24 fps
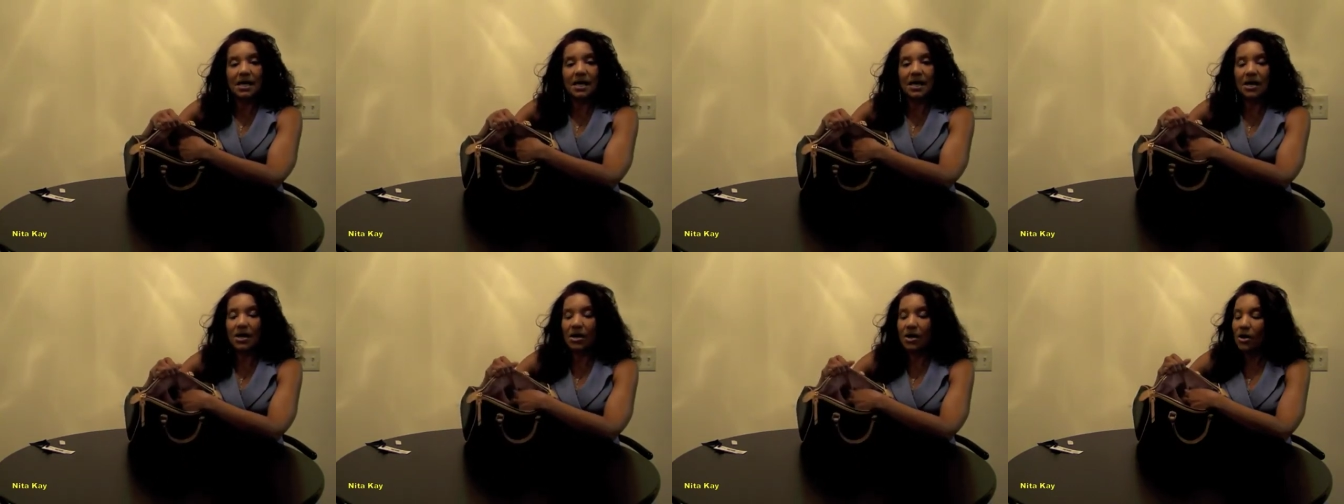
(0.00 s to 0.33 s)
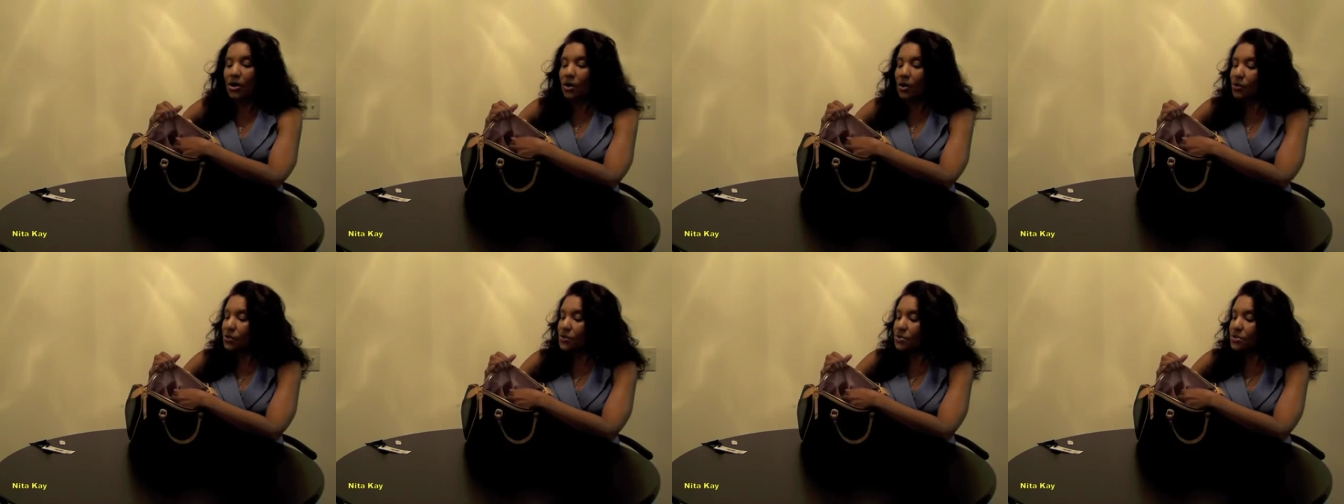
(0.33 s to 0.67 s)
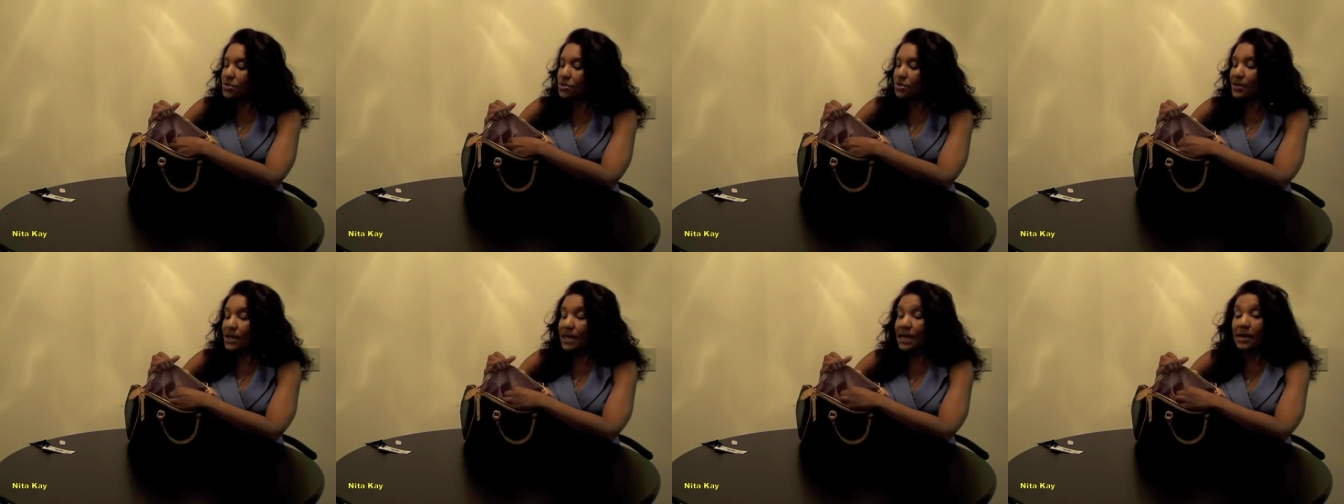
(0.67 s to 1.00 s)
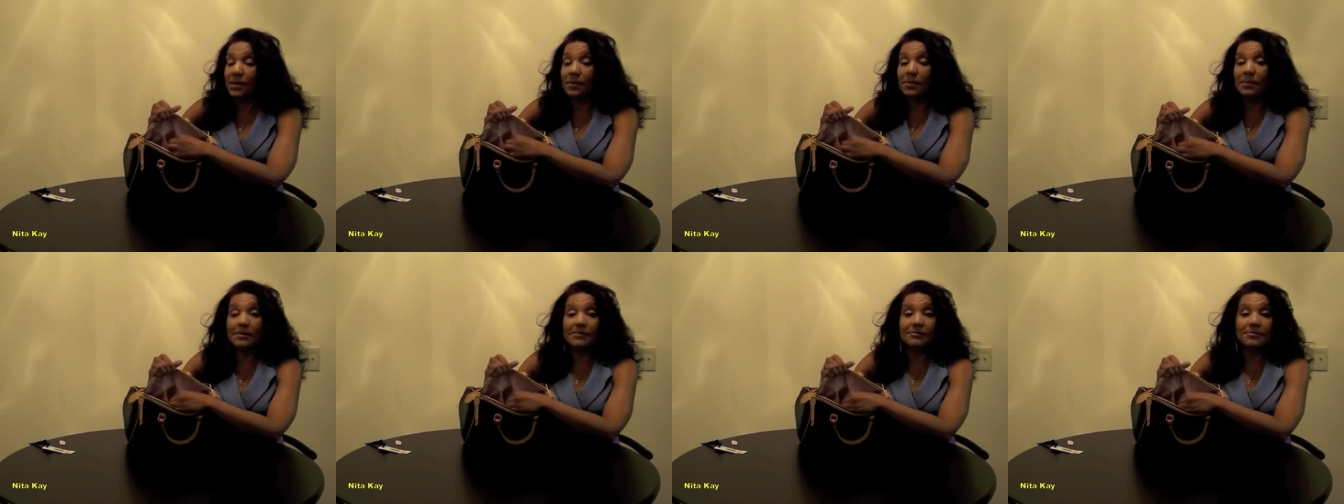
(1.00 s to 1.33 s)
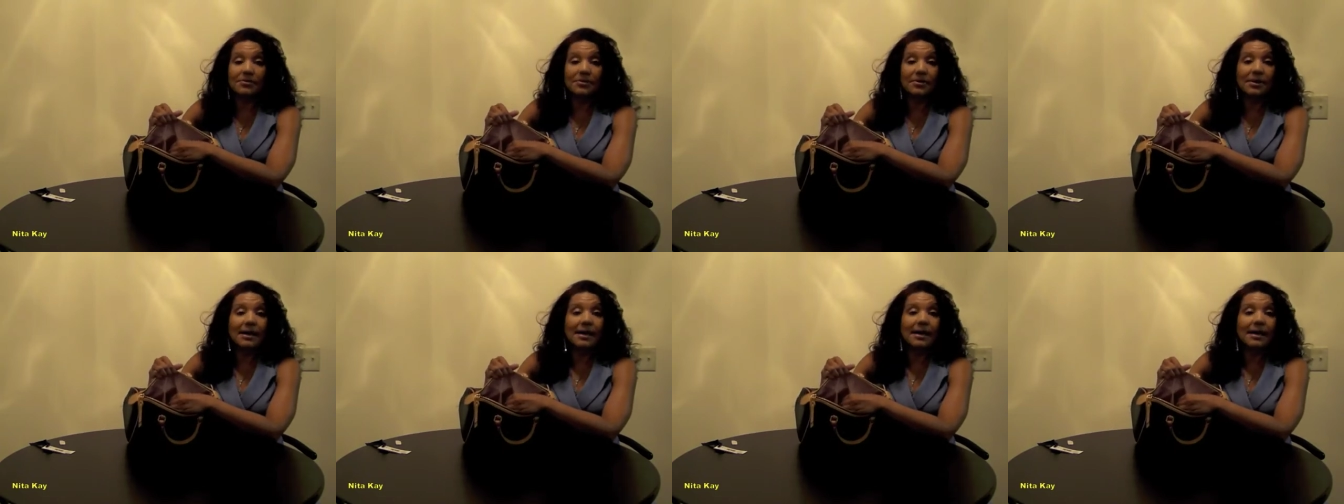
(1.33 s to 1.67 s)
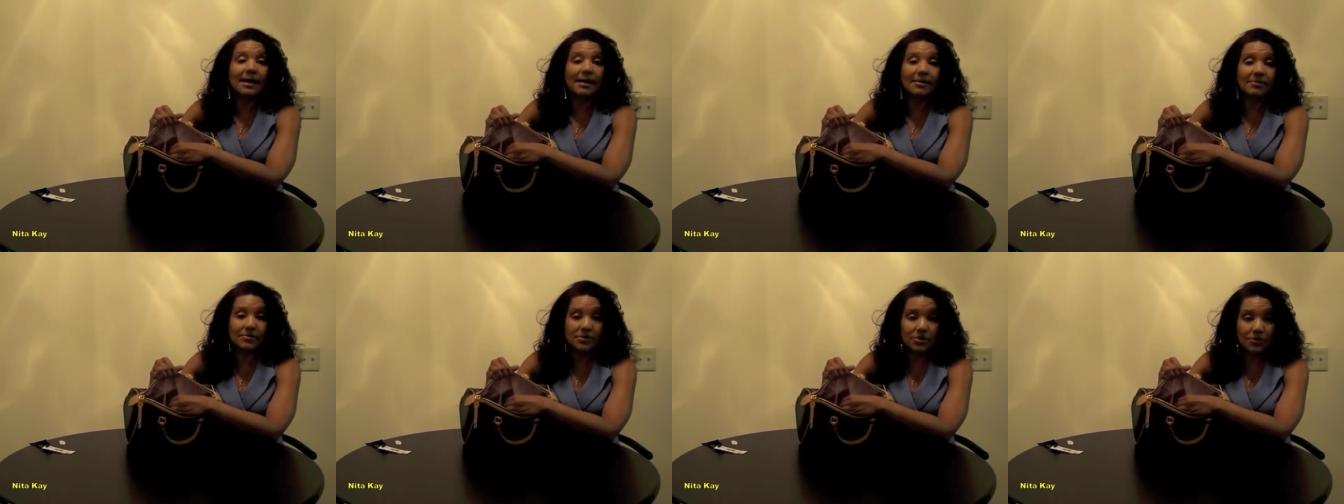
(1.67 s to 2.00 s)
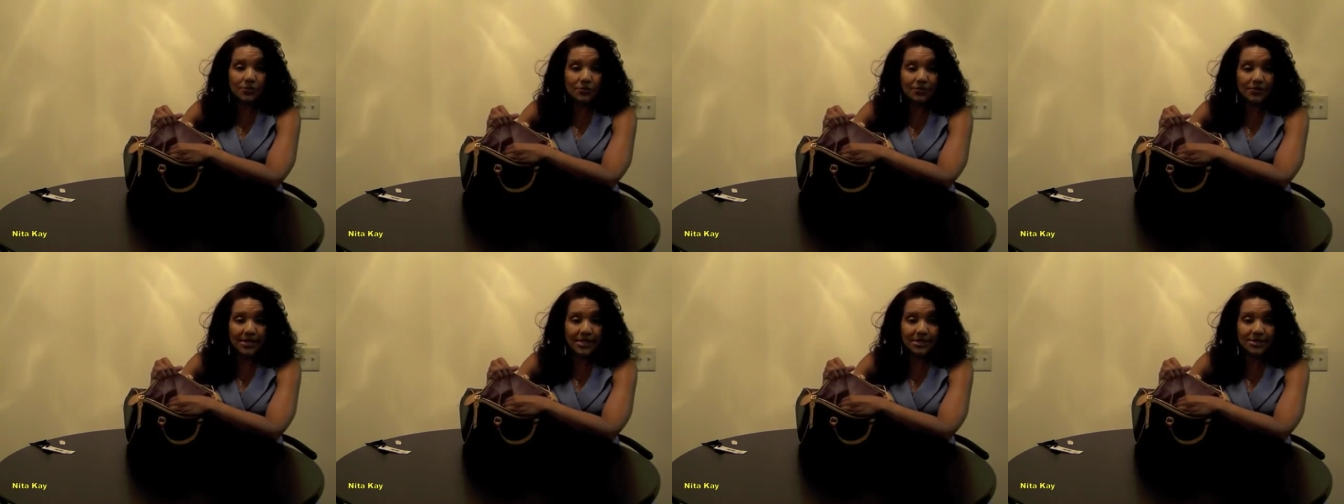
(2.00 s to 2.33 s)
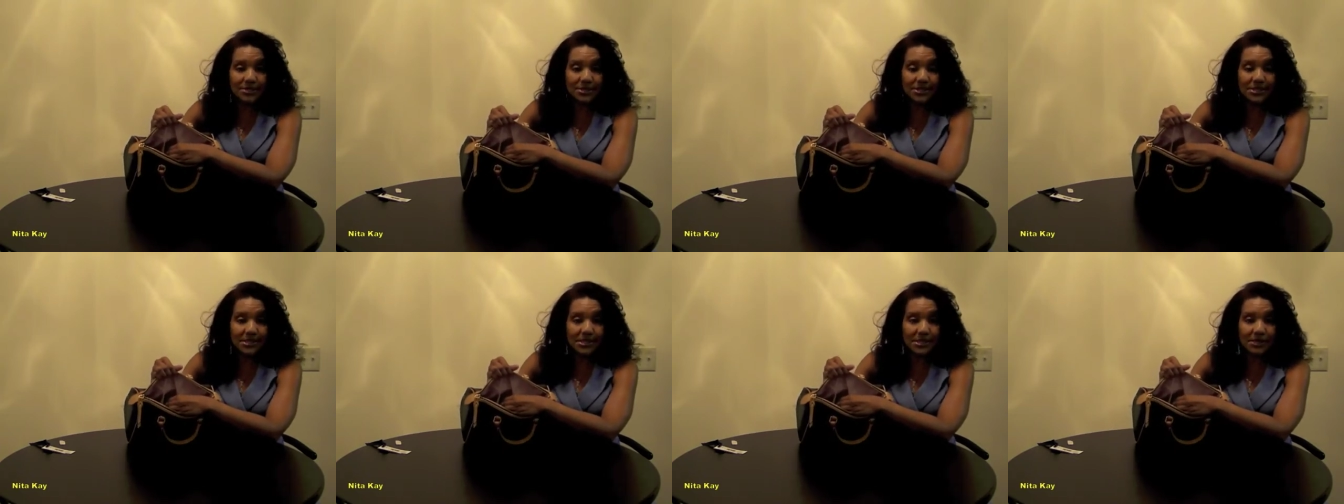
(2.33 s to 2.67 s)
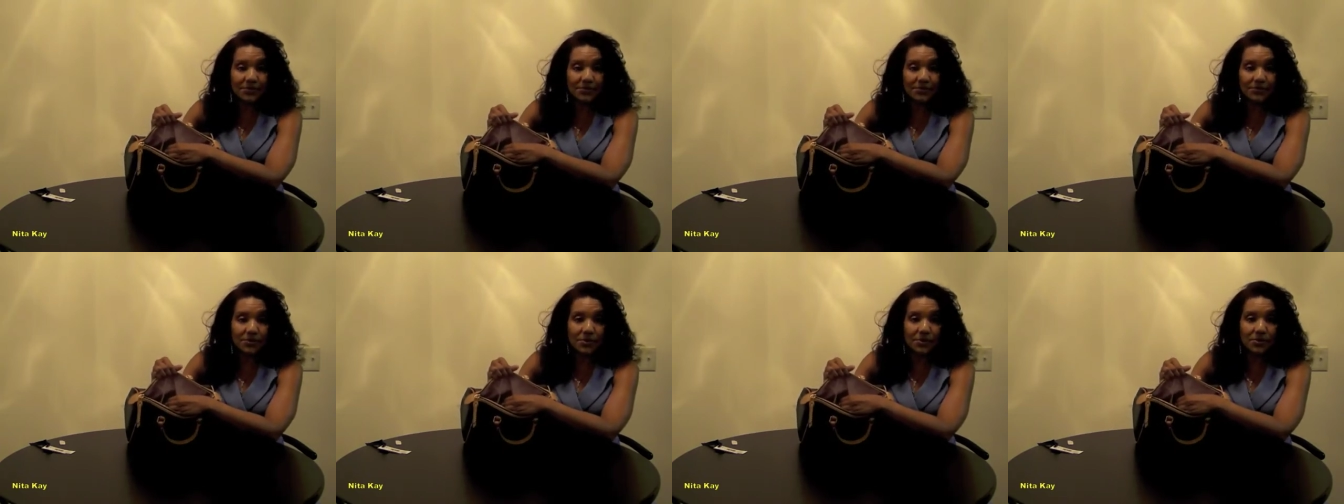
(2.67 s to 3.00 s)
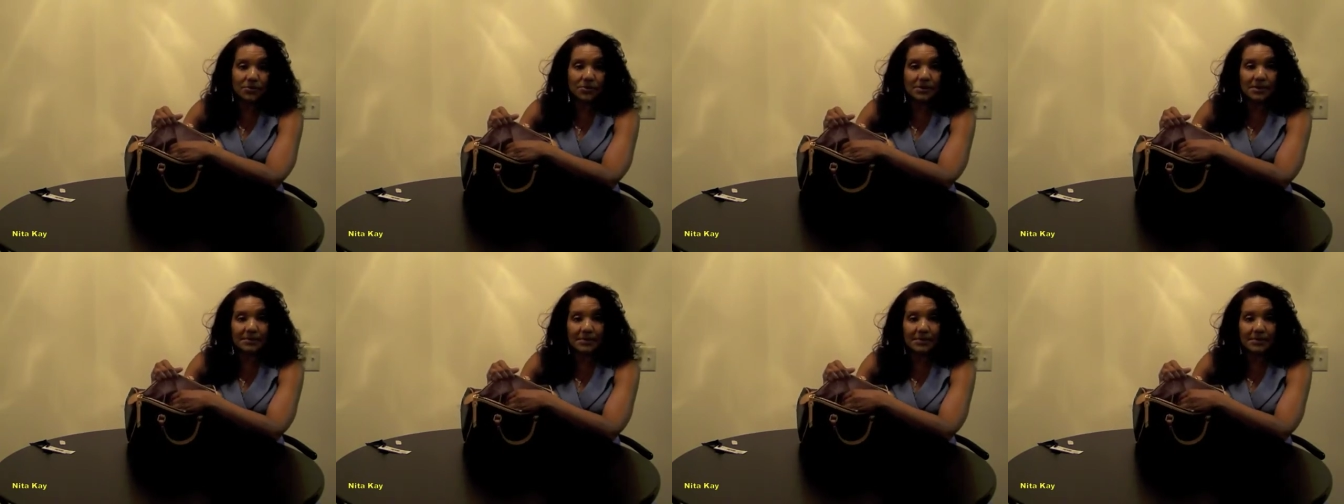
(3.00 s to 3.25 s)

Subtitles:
holder. However, I have an old-fashioned cell phone.